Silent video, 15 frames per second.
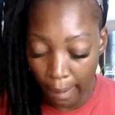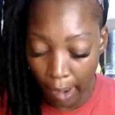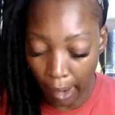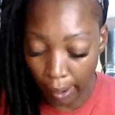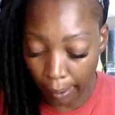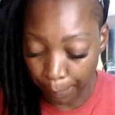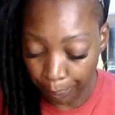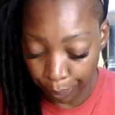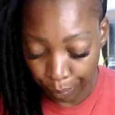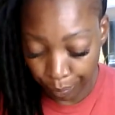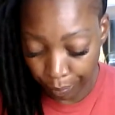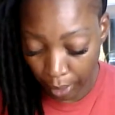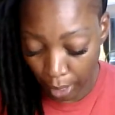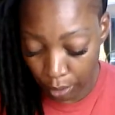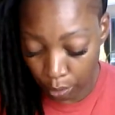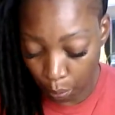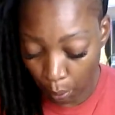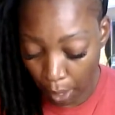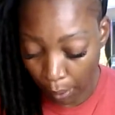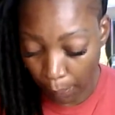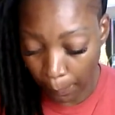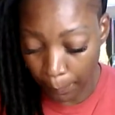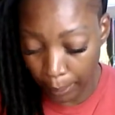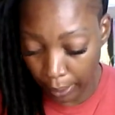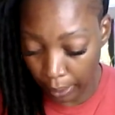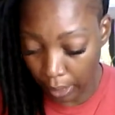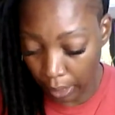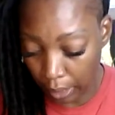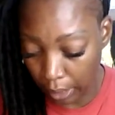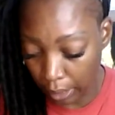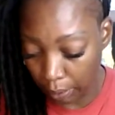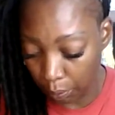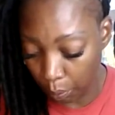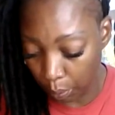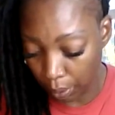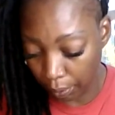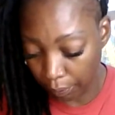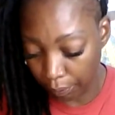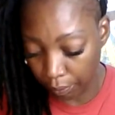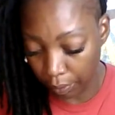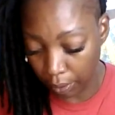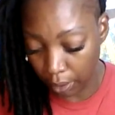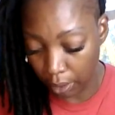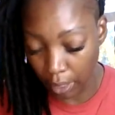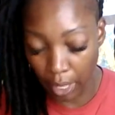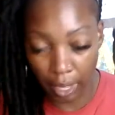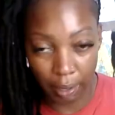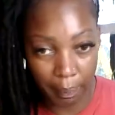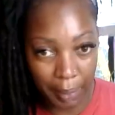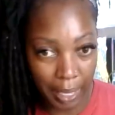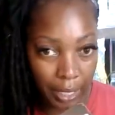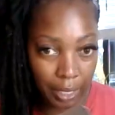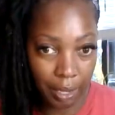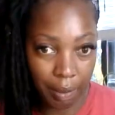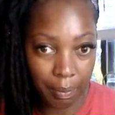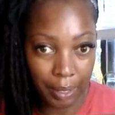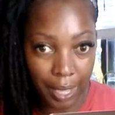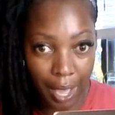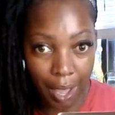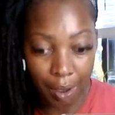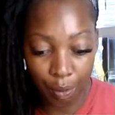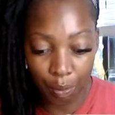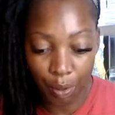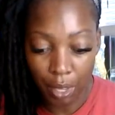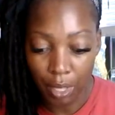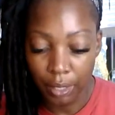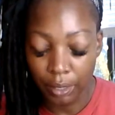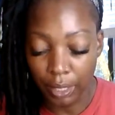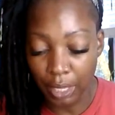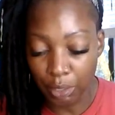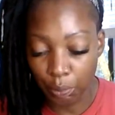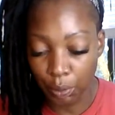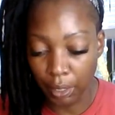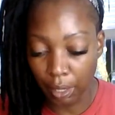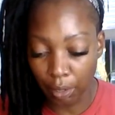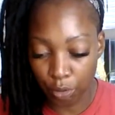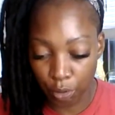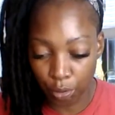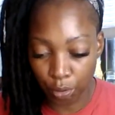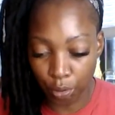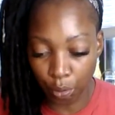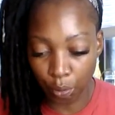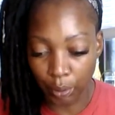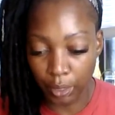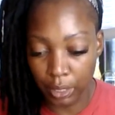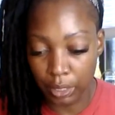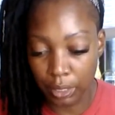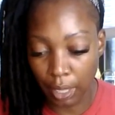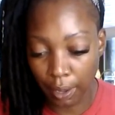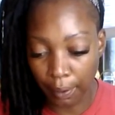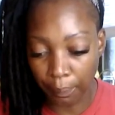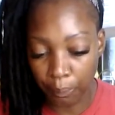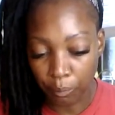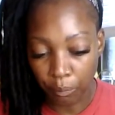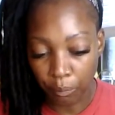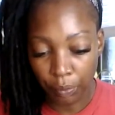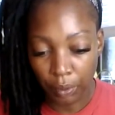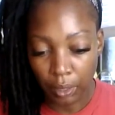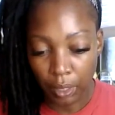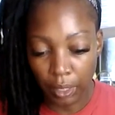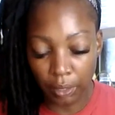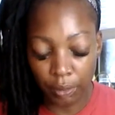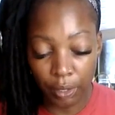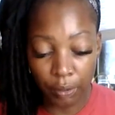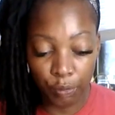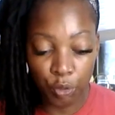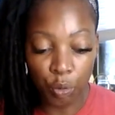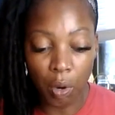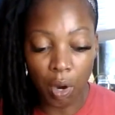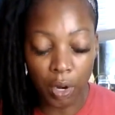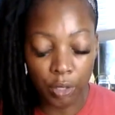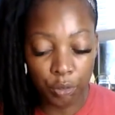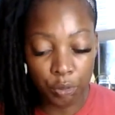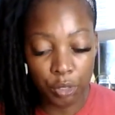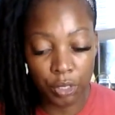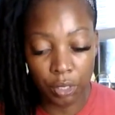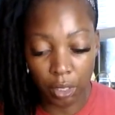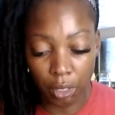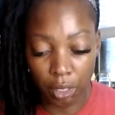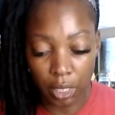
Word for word: Um, as well. But again, with the hangman coming out, that's what you're doing. It's like either if you aren't, you should.